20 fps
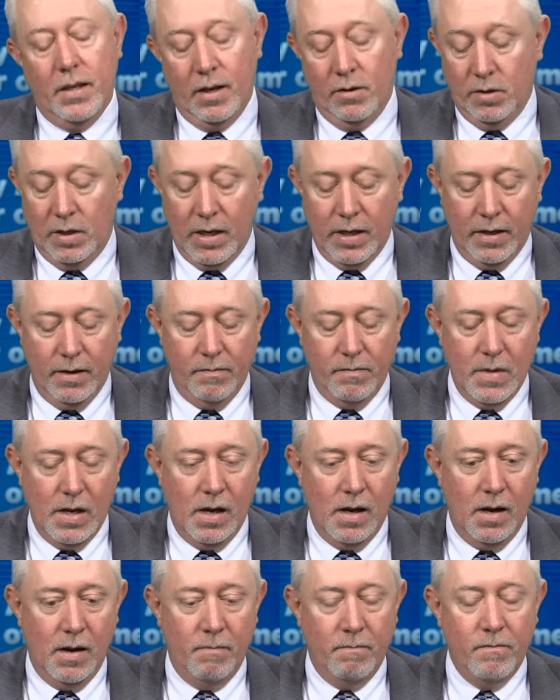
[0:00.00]
Sounds like it.
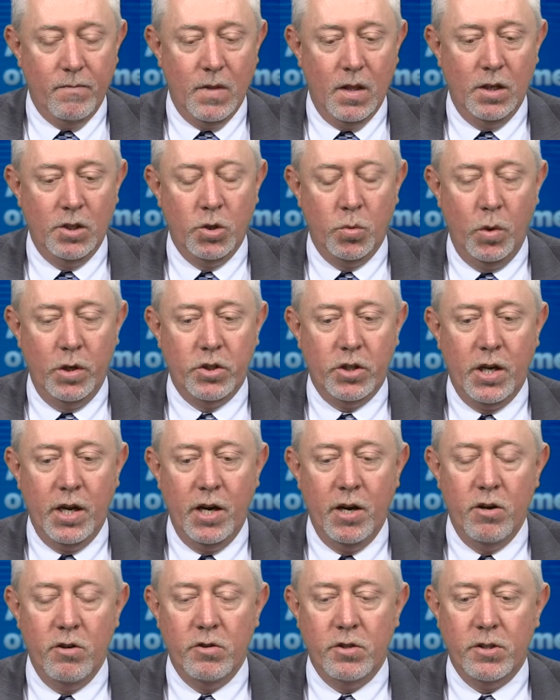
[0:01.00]
Let's switch
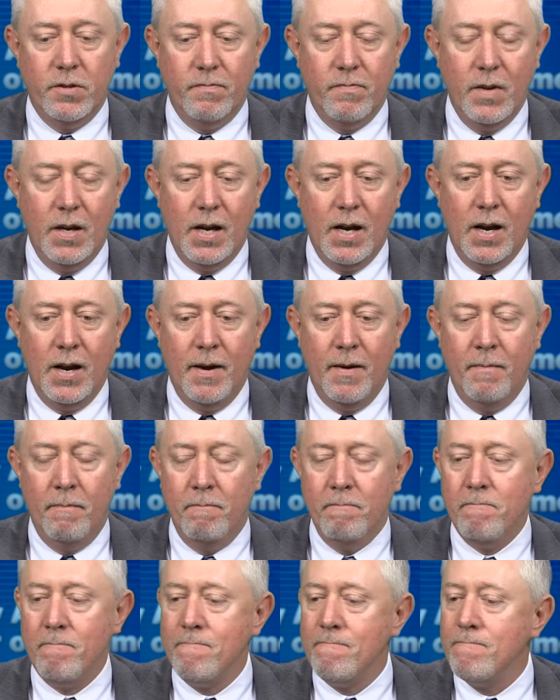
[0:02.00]
gears.
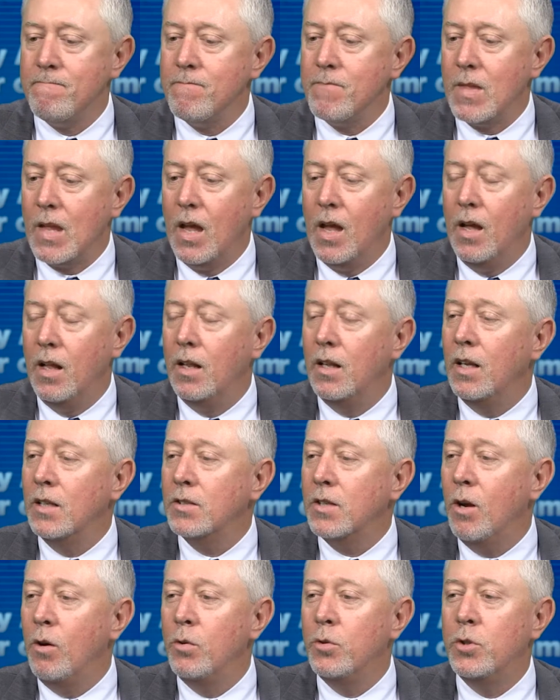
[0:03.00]

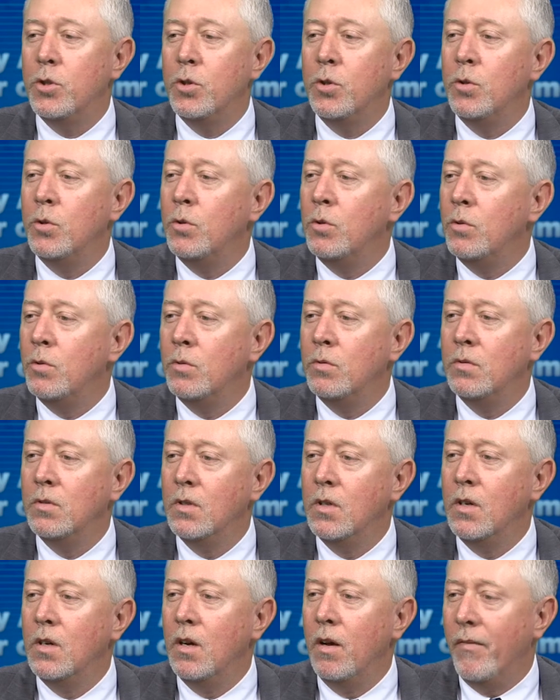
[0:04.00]
Let's go to
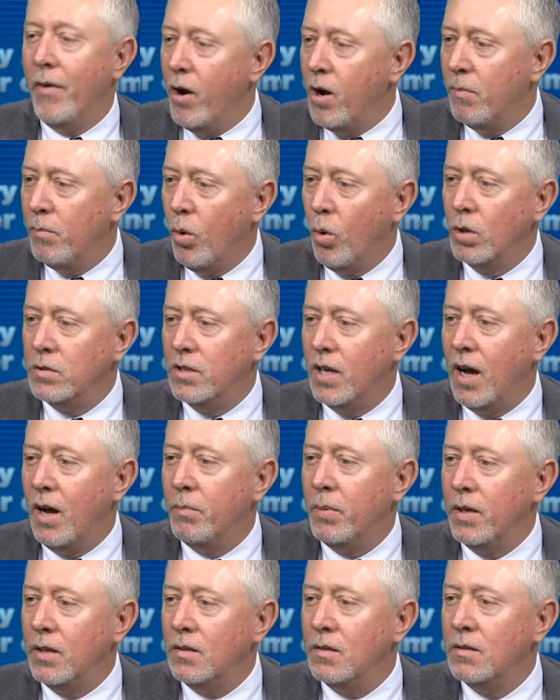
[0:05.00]
a very important
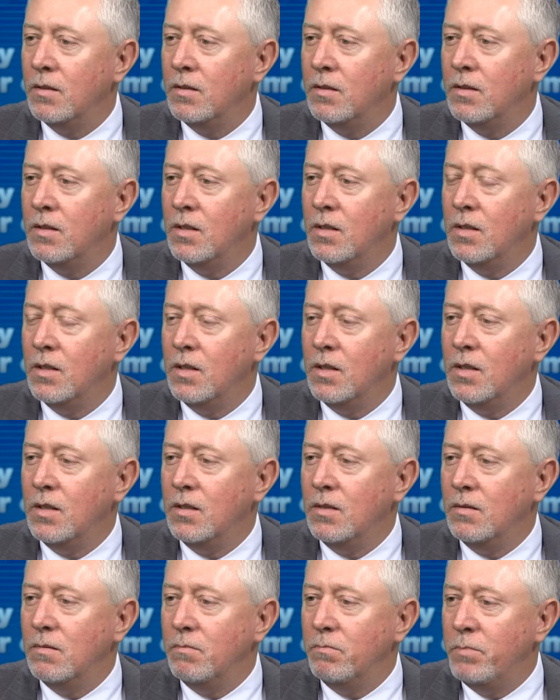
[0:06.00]
topic,
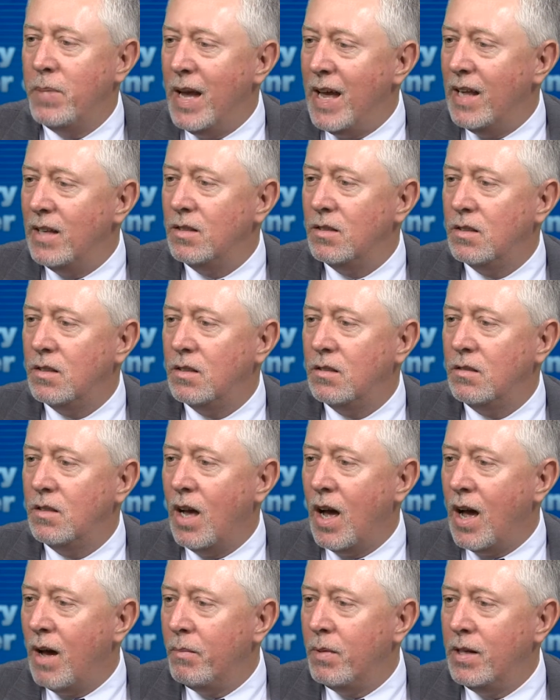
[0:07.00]
pets,
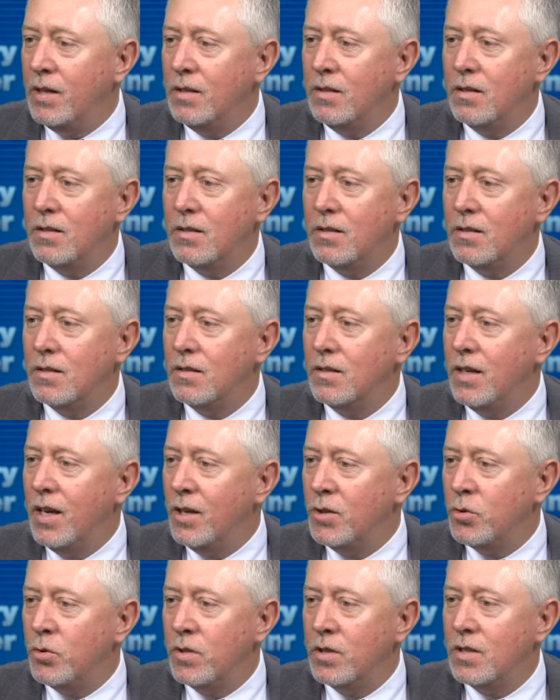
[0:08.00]
hobbies,
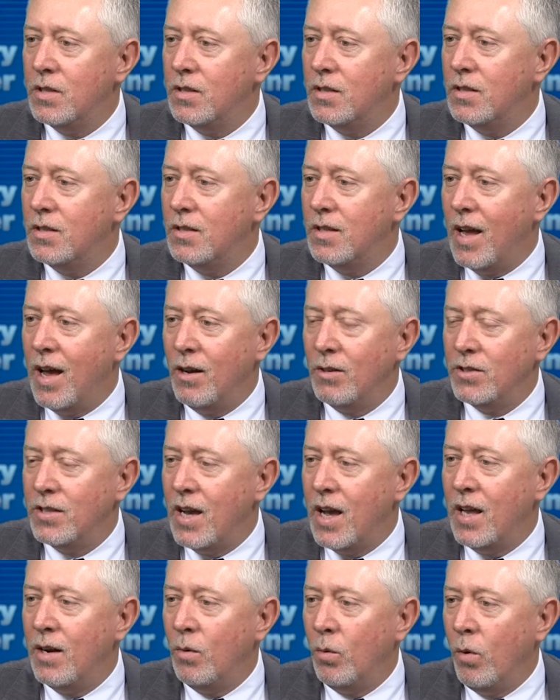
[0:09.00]
interests
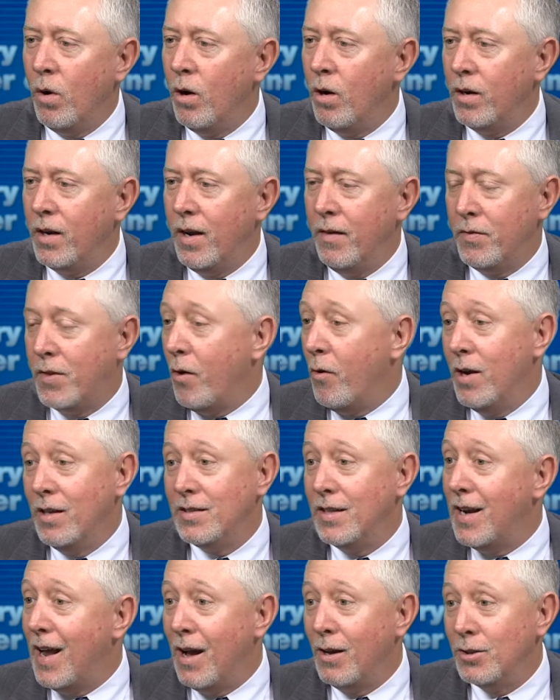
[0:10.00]
outside of work, if there
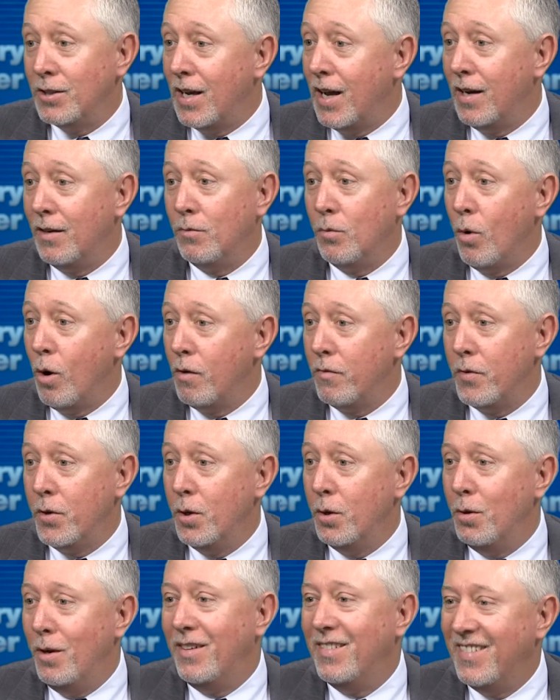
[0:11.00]
is an outside of work for
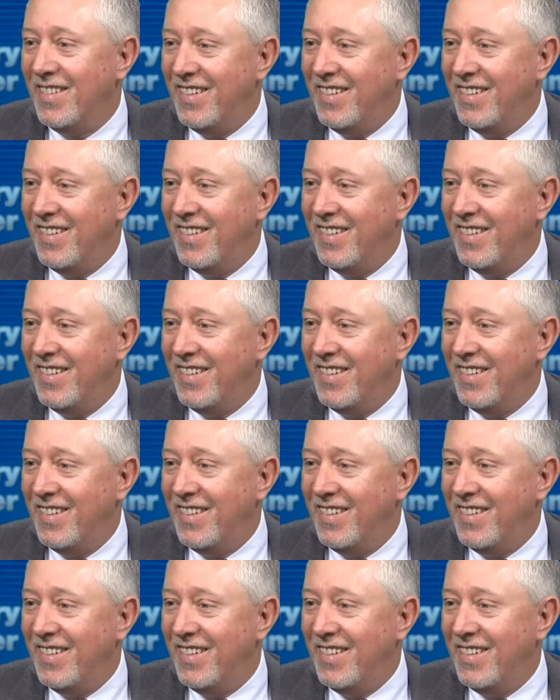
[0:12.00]
you.